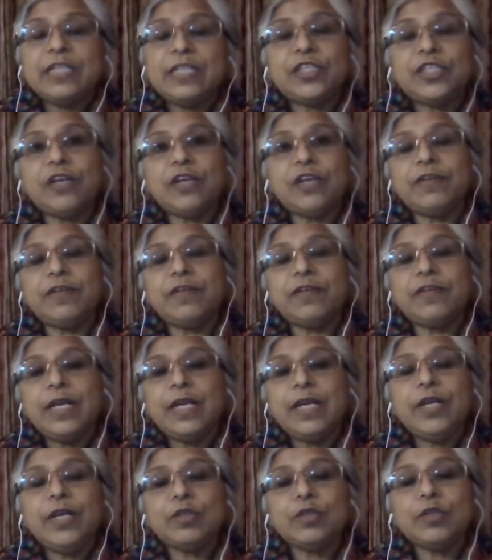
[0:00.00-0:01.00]

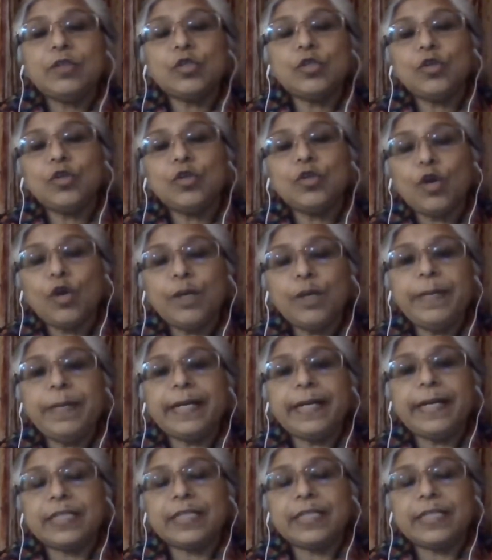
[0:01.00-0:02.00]
Children, you should not
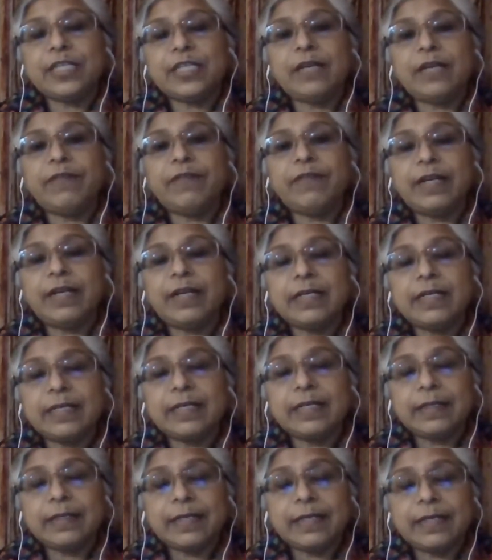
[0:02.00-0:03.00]
be touching
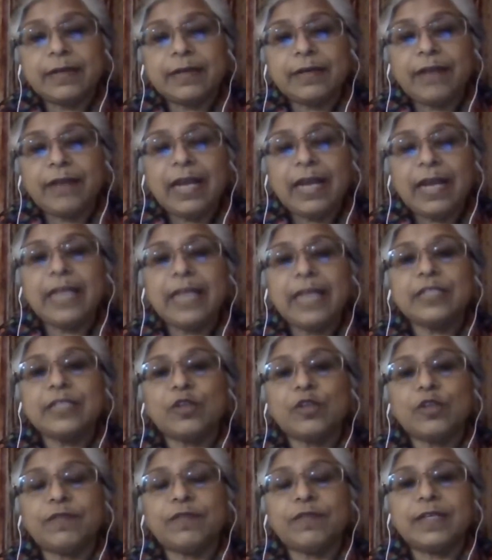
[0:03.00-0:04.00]
the
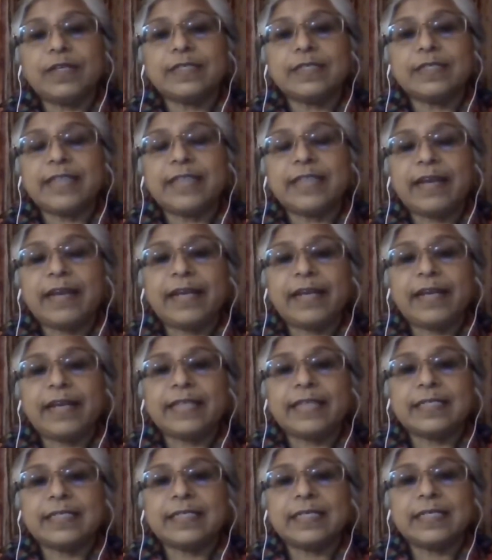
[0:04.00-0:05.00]
railings of the
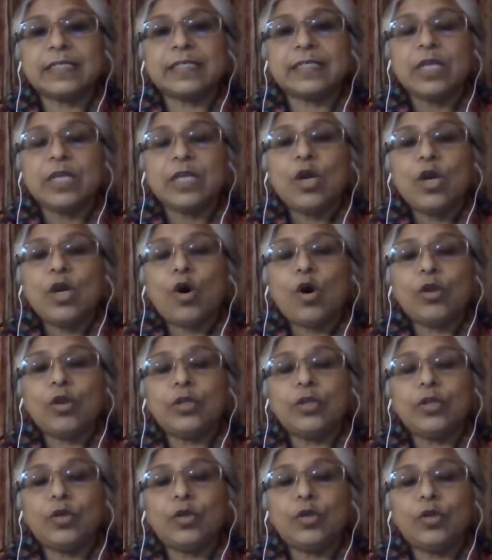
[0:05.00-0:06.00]
staircases or
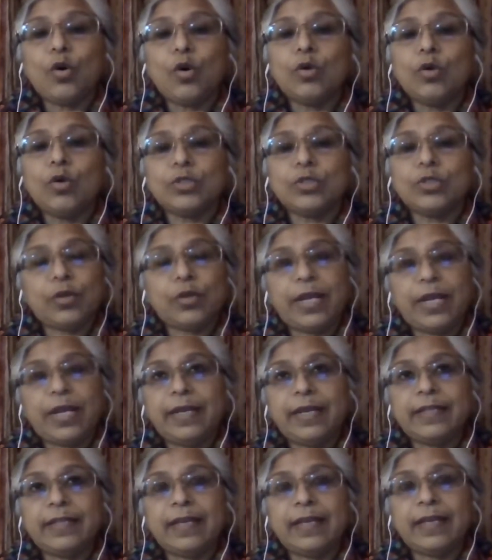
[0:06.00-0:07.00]
the doors or
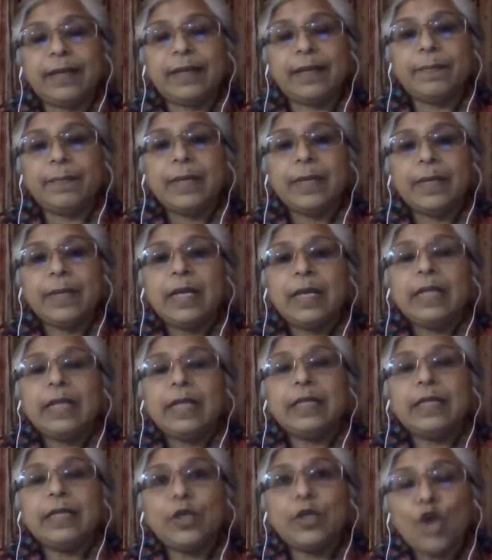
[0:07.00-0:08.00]
anything.
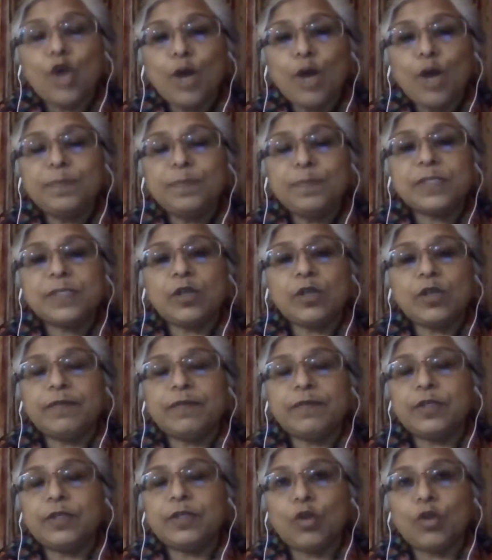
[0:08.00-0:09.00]
The knobs
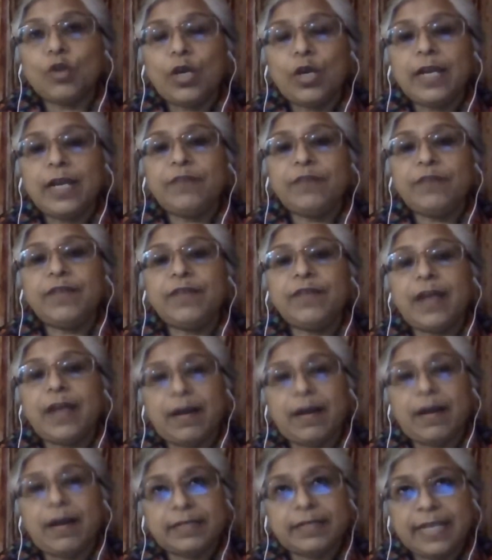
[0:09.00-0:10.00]
of the toilet we
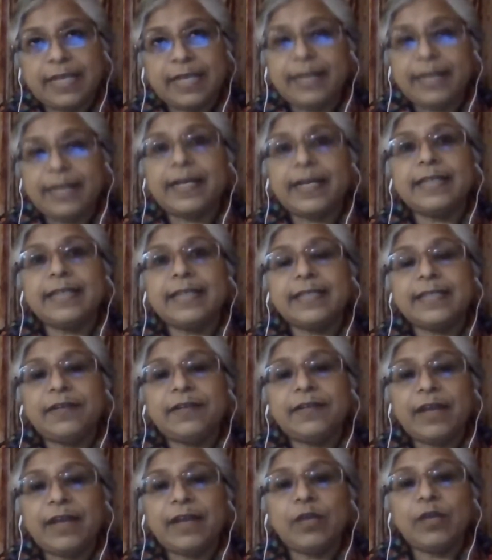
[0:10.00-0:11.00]
are
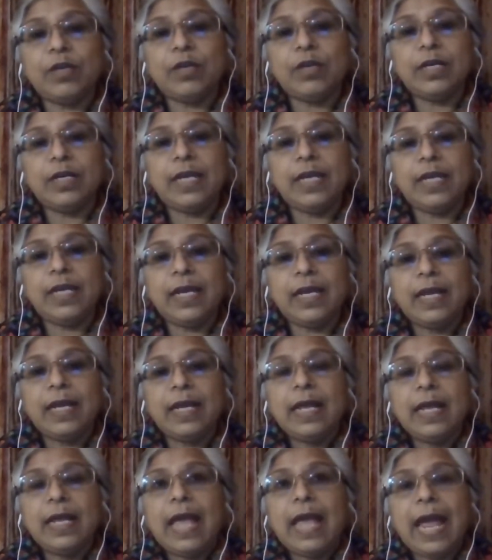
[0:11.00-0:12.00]
sanitizing regularly,
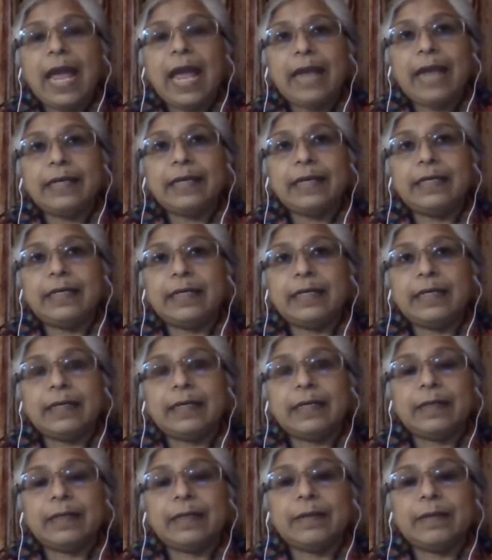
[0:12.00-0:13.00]
and
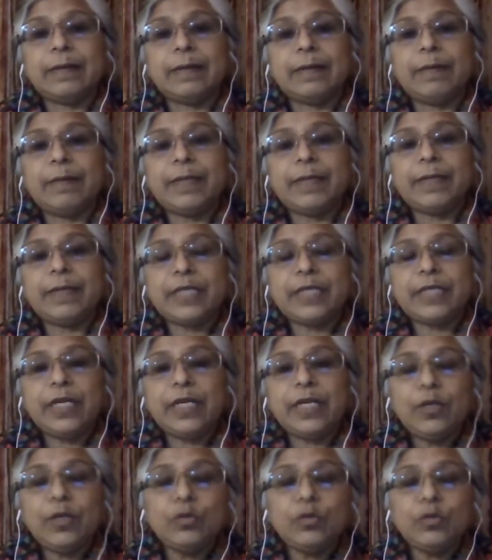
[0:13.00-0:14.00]
but
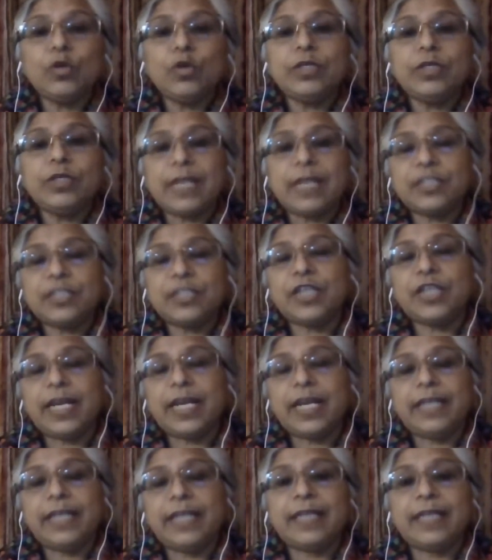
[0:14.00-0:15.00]
you don't touch
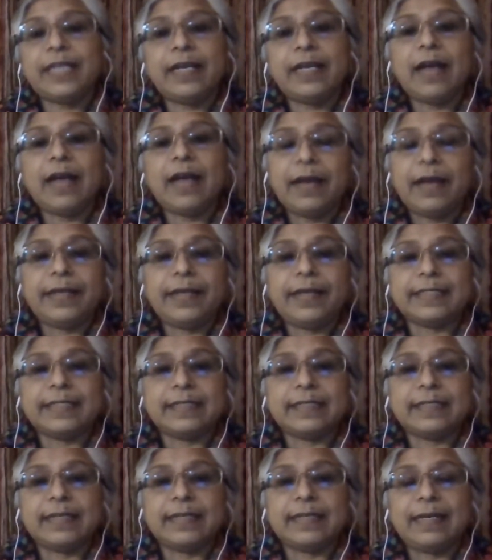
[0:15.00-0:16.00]
anything
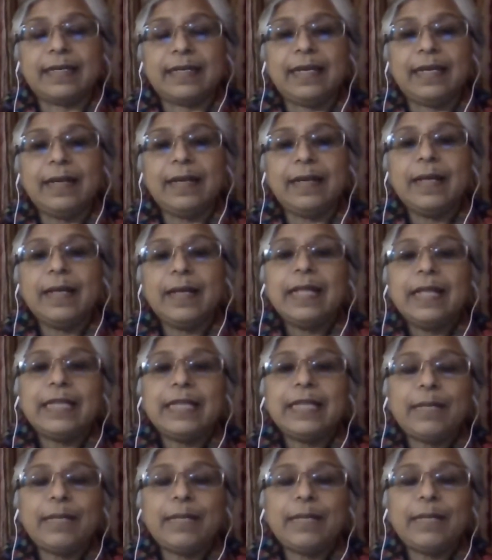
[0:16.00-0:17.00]
unnecessarily.
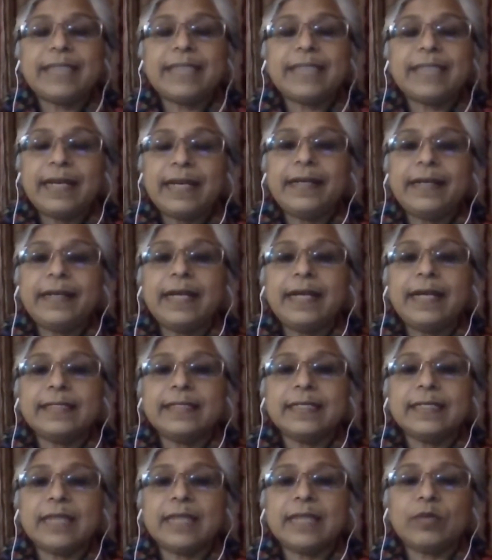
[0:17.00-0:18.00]
There'll be
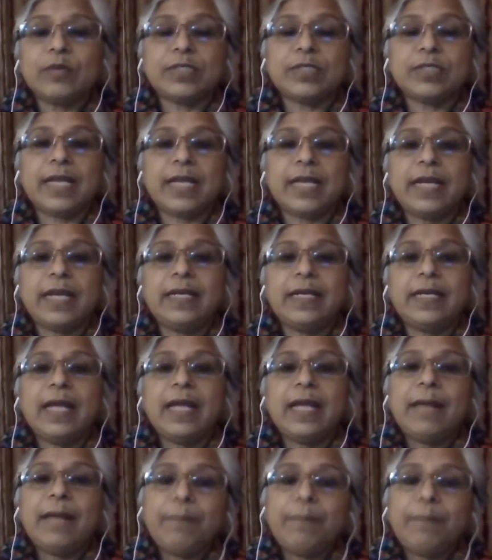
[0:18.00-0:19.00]
sanitizers outside.
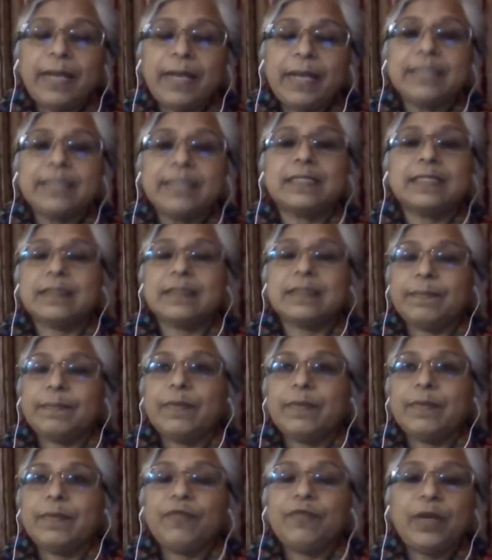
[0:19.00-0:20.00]
Please
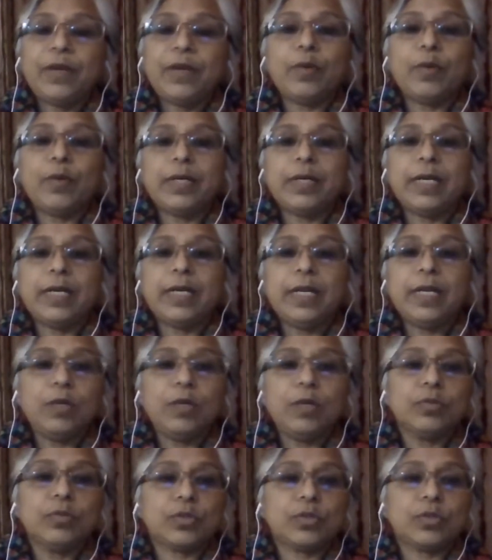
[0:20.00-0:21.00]
frequently
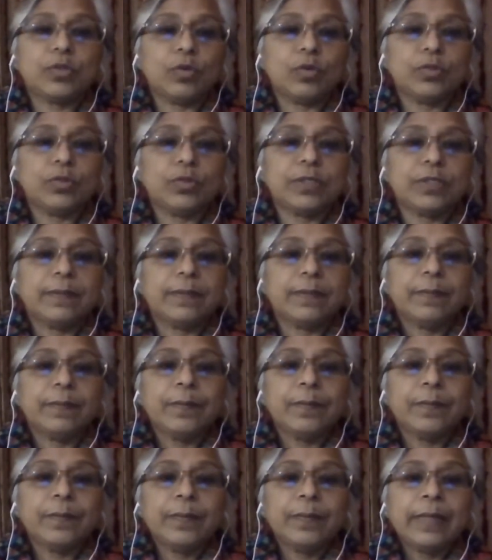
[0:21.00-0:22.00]
use those.
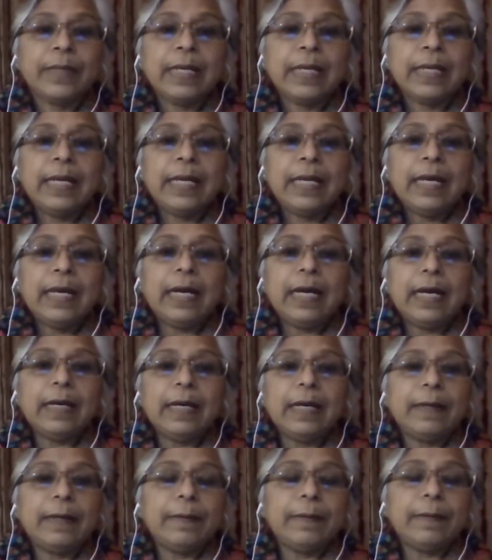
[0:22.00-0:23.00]

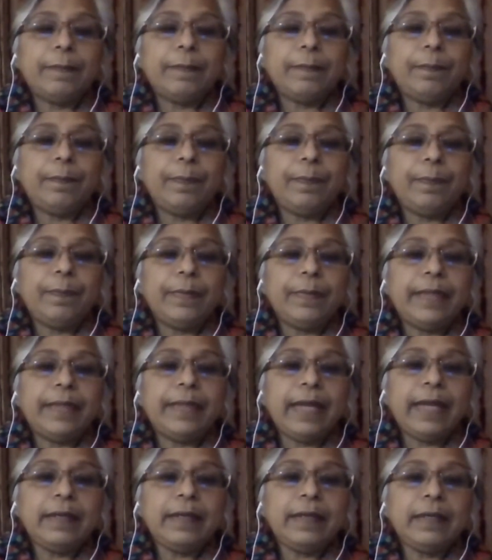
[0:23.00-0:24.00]
Uh,
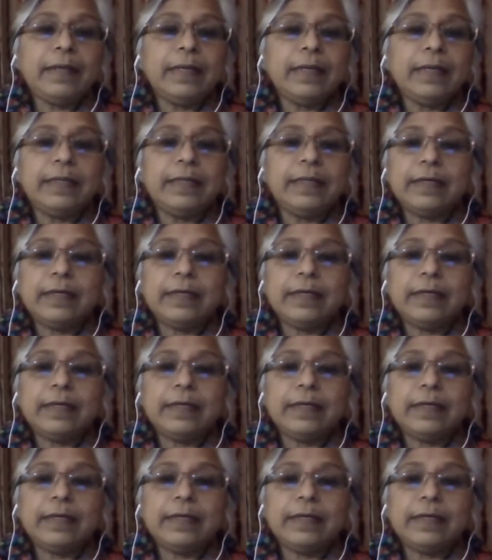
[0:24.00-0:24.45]
then